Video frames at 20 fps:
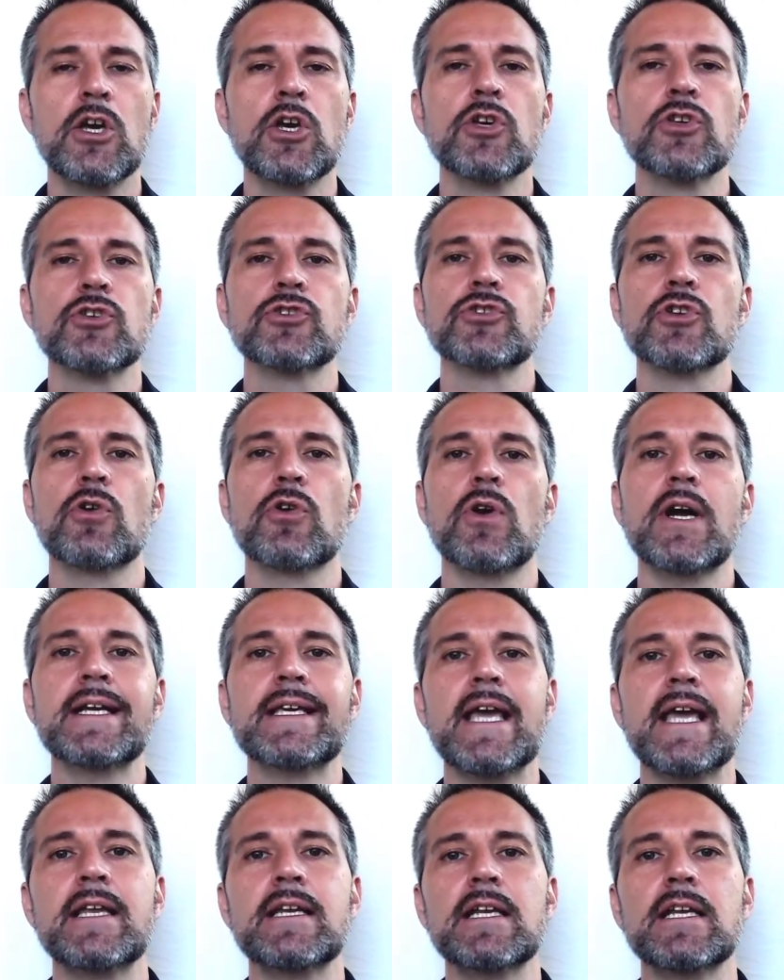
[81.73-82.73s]
So
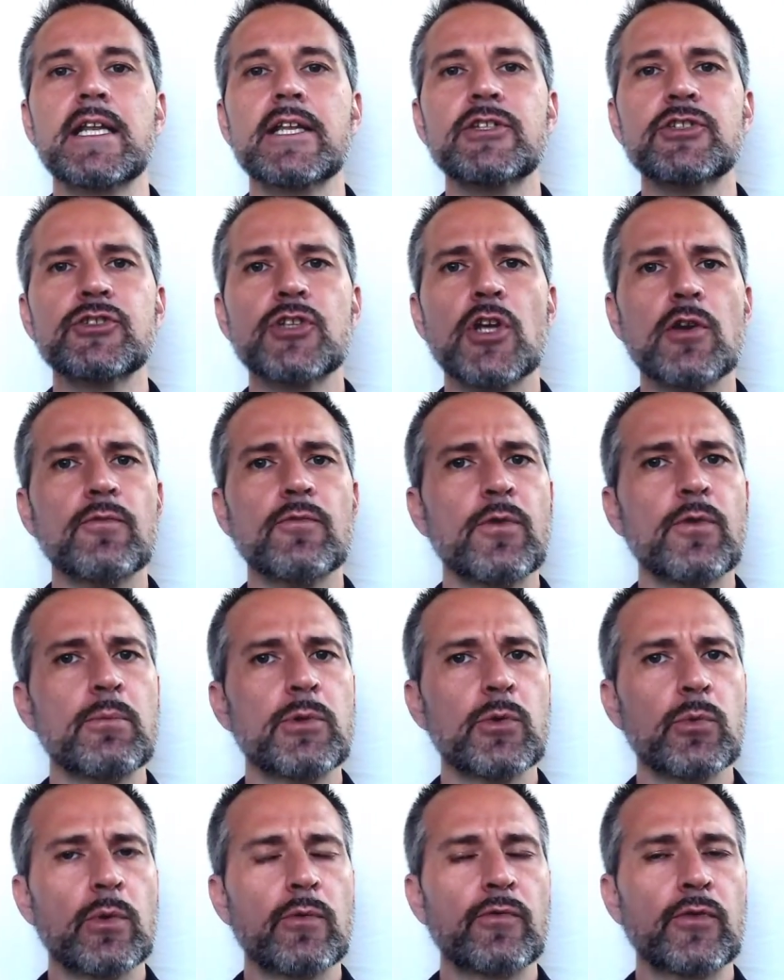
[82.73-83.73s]
again, let's start from the
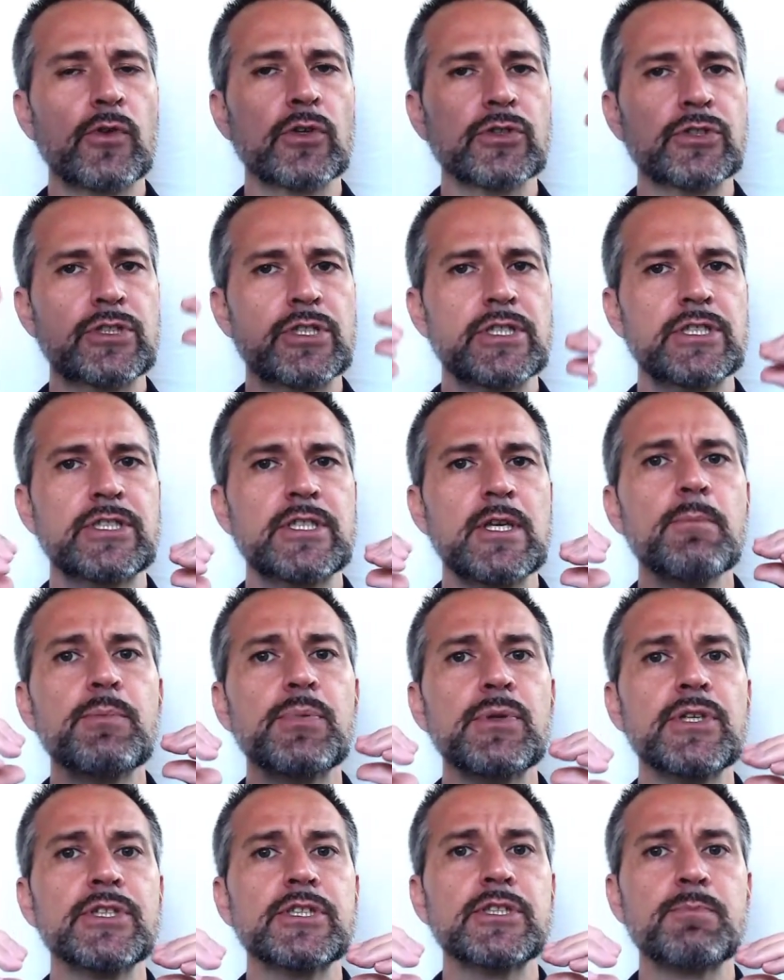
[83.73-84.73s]
reverse, the
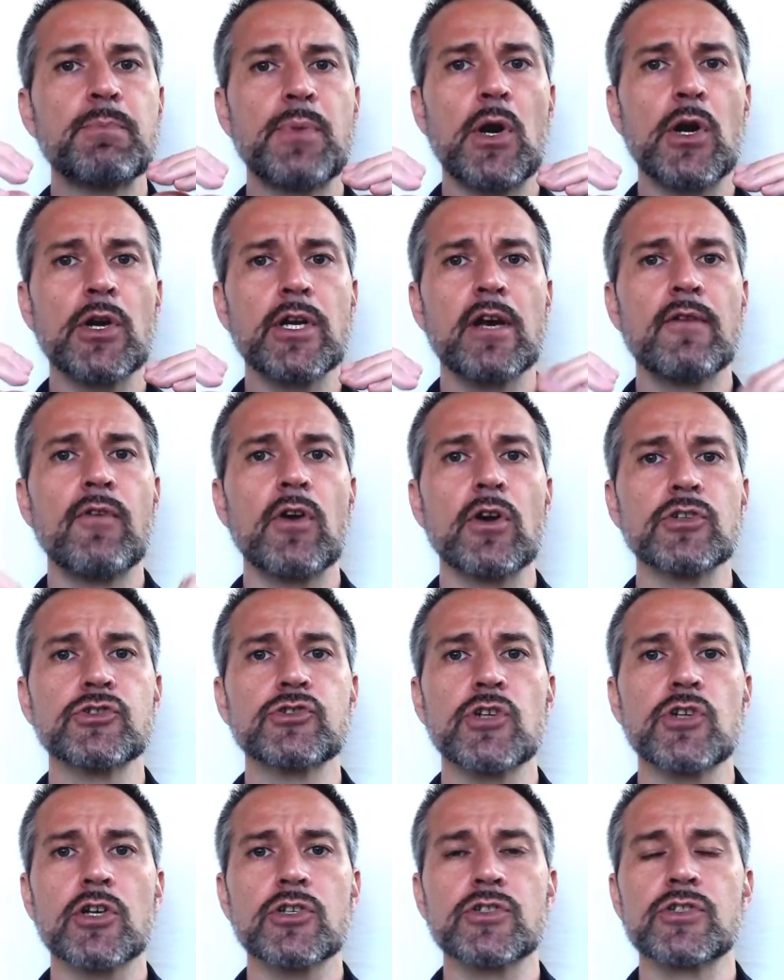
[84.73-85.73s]
simplest part of our
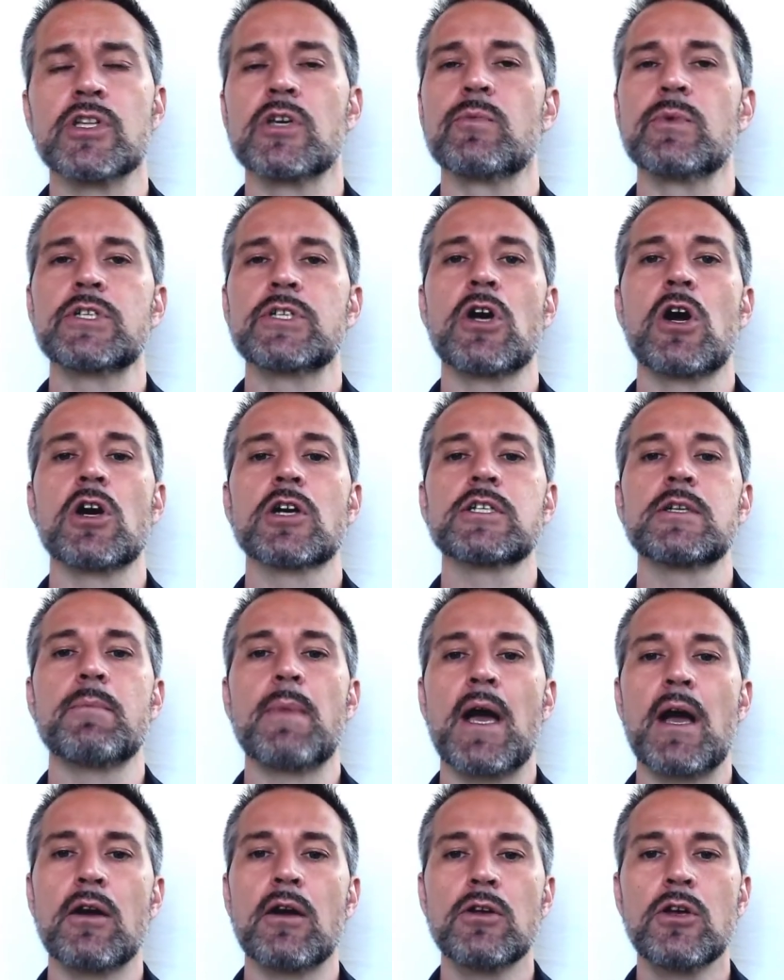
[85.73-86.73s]
structure that we talked
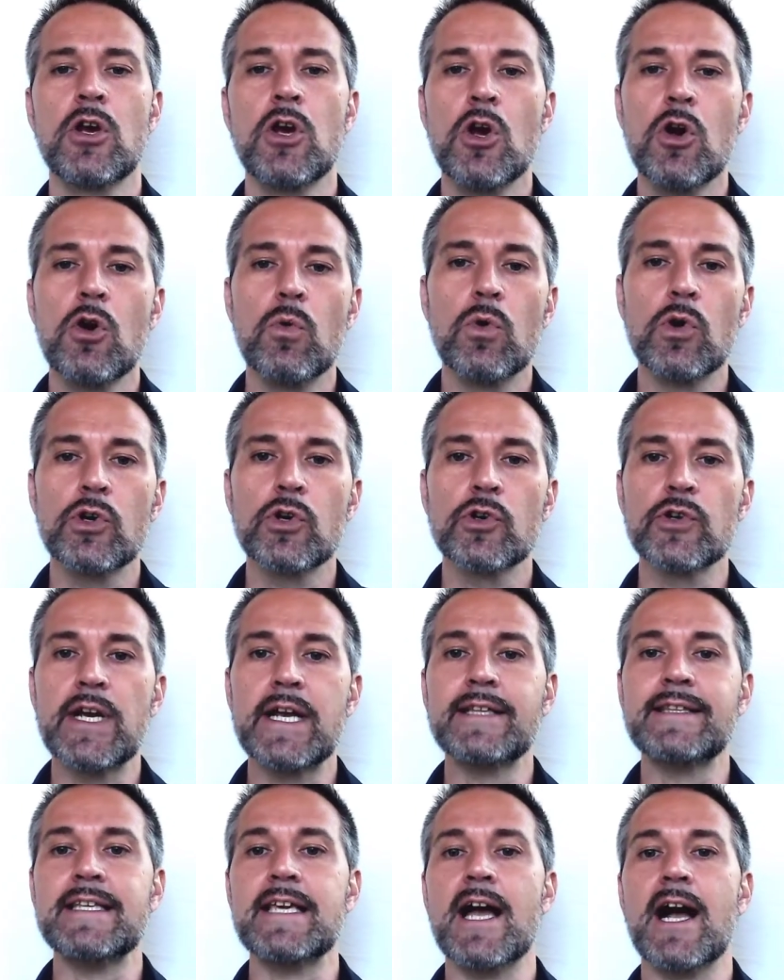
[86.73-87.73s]
about. We'll
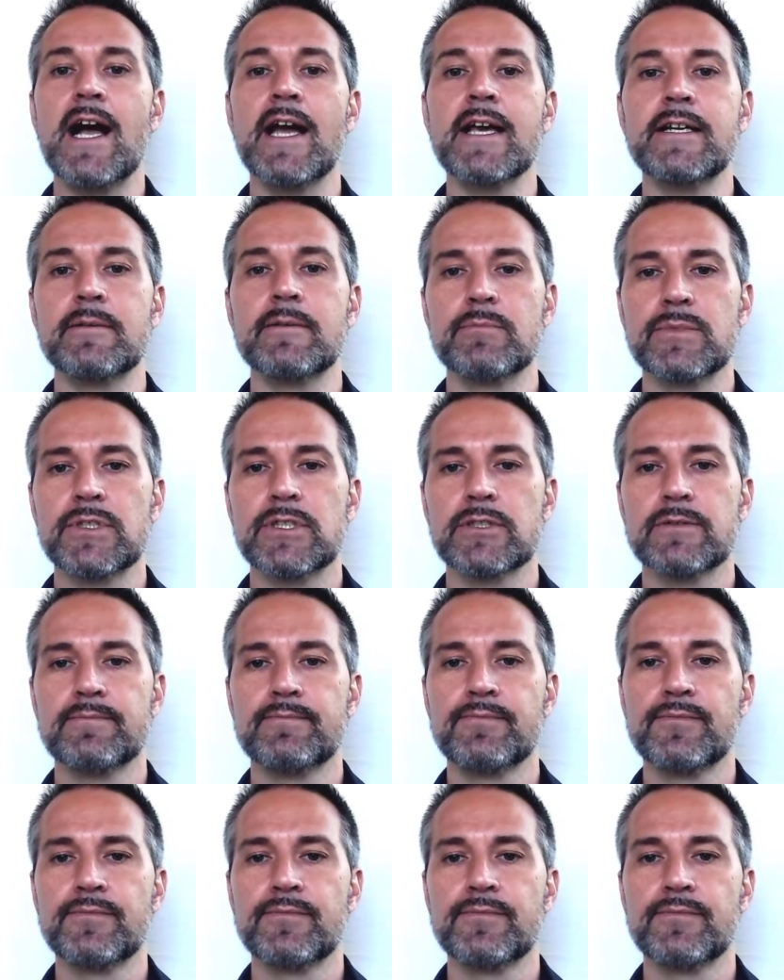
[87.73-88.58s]
create the items.